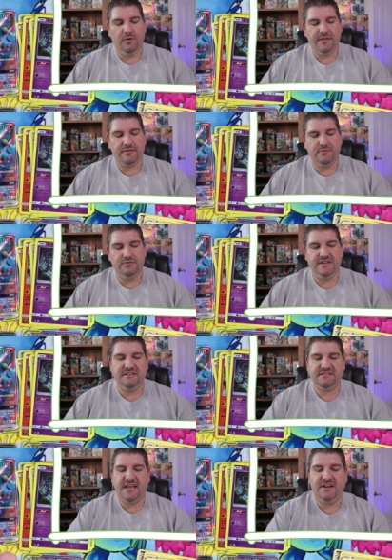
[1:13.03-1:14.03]
going through
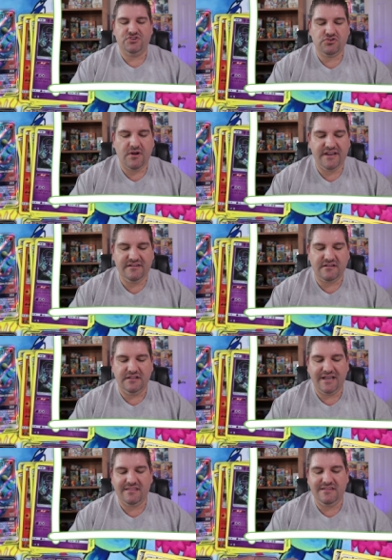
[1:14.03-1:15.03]
these and trying to collect